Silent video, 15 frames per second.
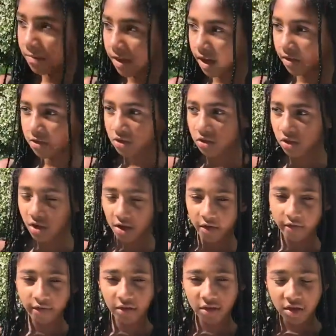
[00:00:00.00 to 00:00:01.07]
bounce off.
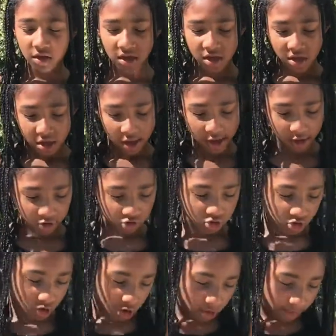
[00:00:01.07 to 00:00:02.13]
And so